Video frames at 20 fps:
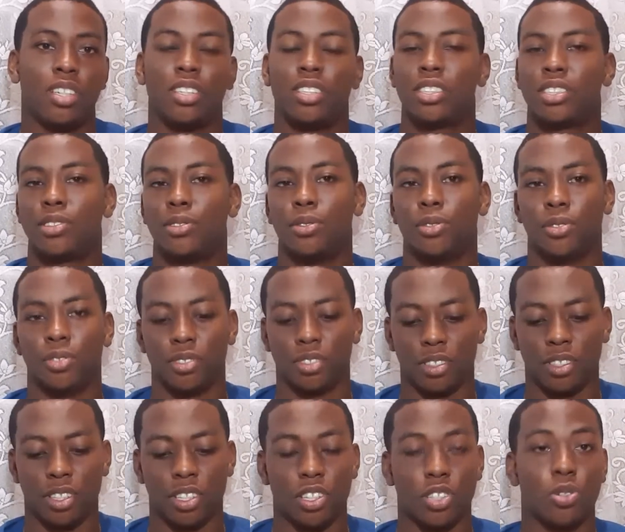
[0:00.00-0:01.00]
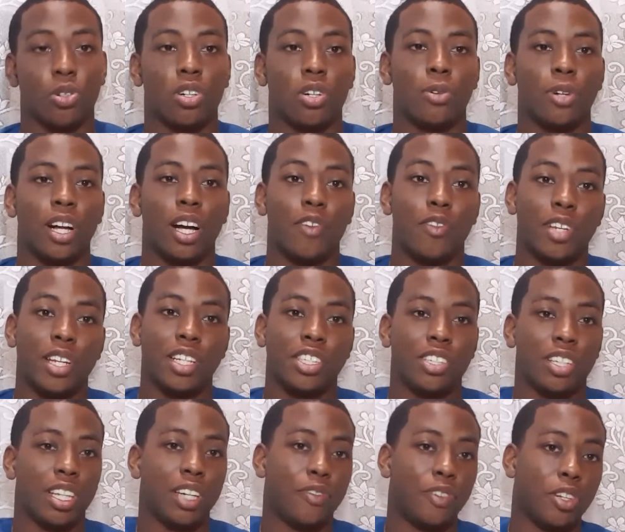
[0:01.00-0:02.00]
So Google will have it that
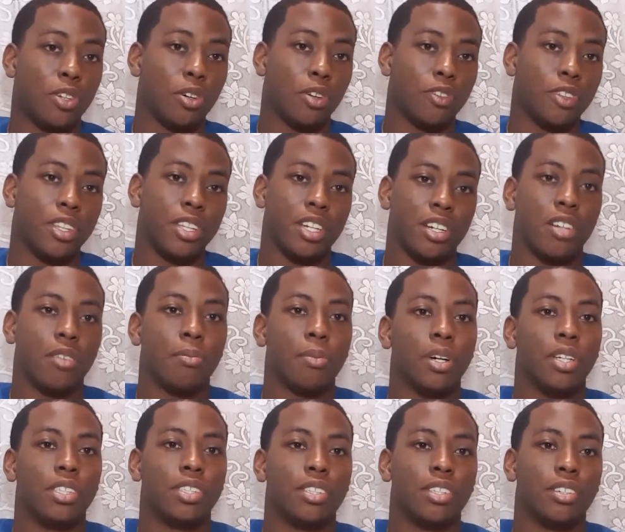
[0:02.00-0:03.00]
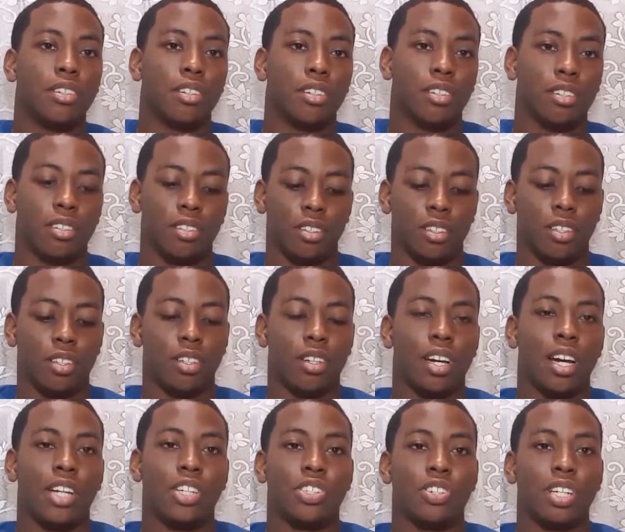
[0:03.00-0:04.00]
you're living over there, but your
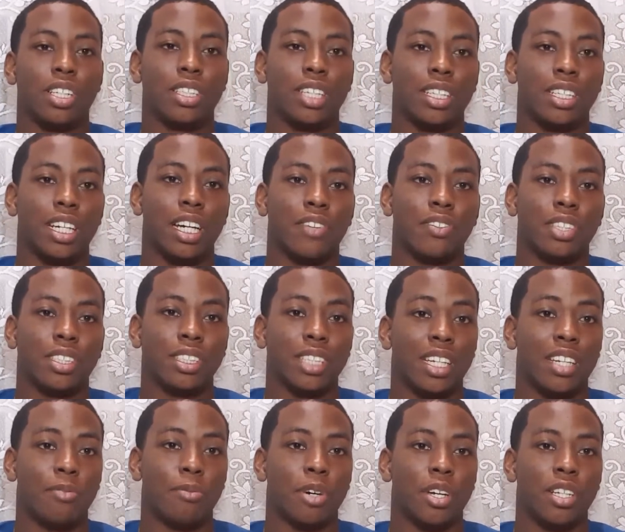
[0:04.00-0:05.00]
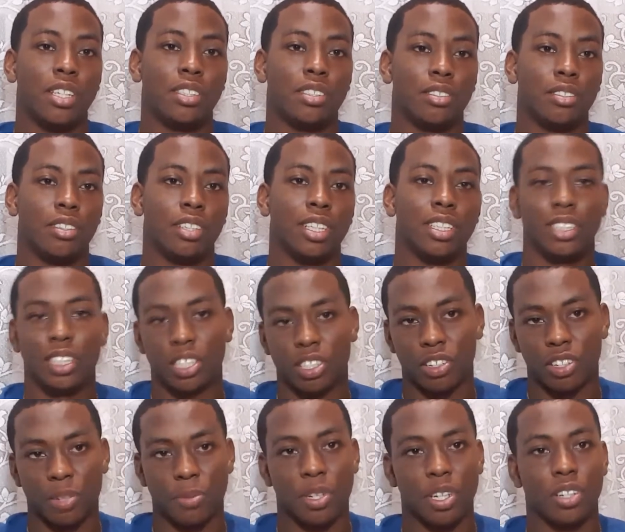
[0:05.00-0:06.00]
address that they have to send the money to is the
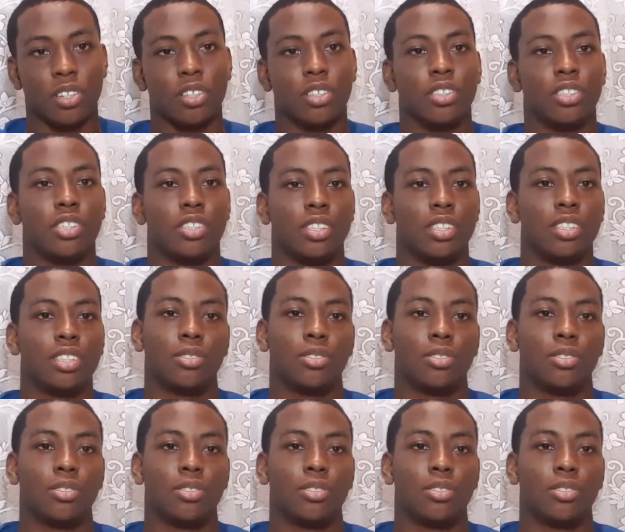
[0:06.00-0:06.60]
Caribbean country.